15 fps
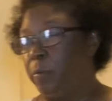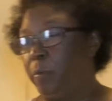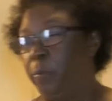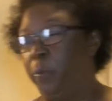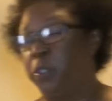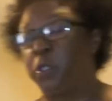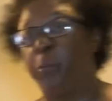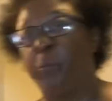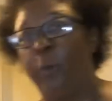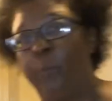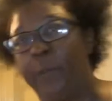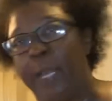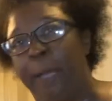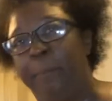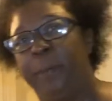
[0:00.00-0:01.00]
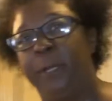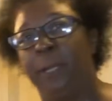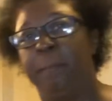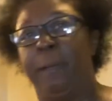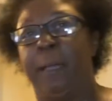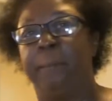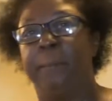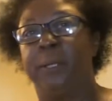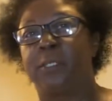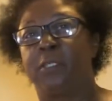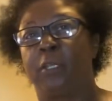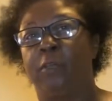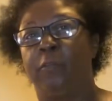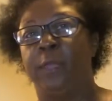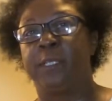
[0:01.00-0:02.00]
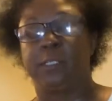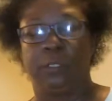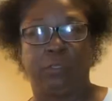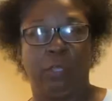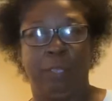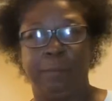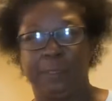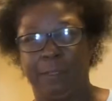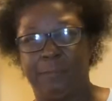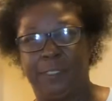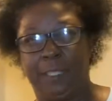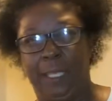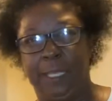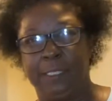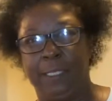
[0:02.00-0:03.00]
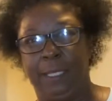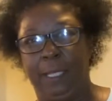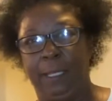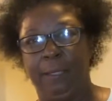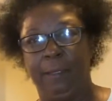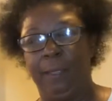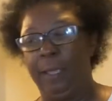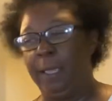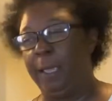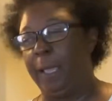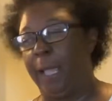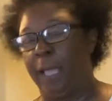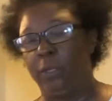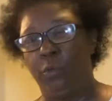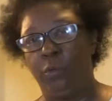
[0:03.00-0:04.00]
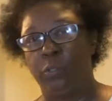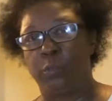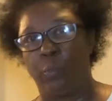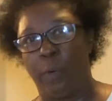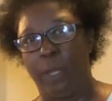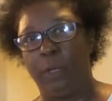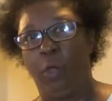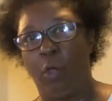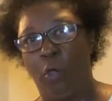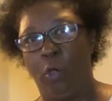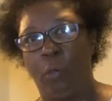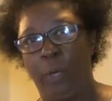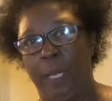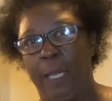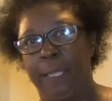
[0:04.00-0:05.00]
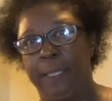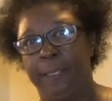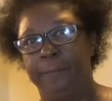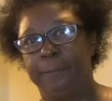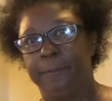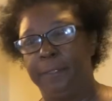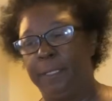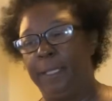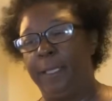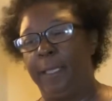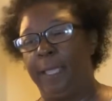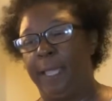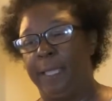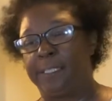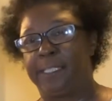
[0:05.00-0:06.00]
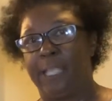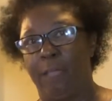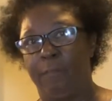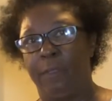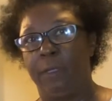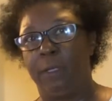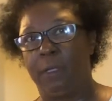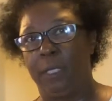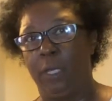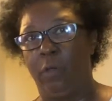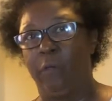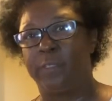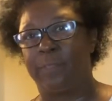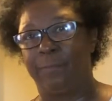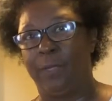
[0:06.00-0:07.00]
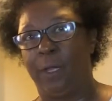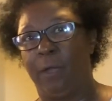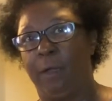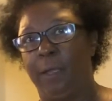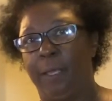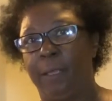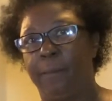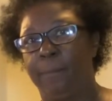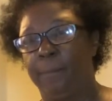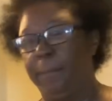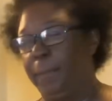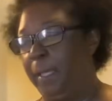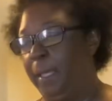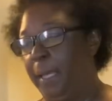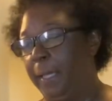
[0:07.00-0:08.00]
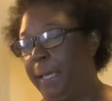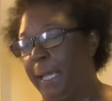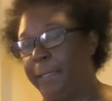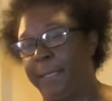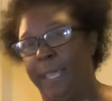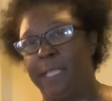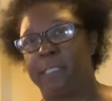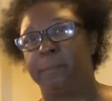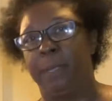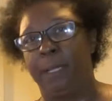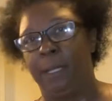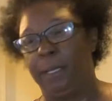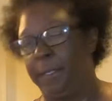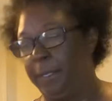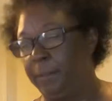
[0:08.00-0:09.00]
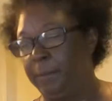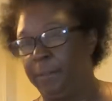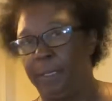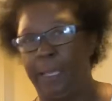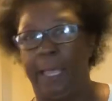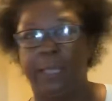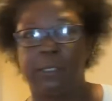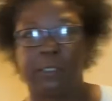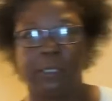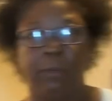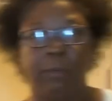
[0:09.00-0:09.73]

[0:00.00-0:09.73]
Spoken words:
what I put in my mustard greens in terms of seasoning, I use 1 whole onion and 7 cloves of garlic. And I dice my onion like so.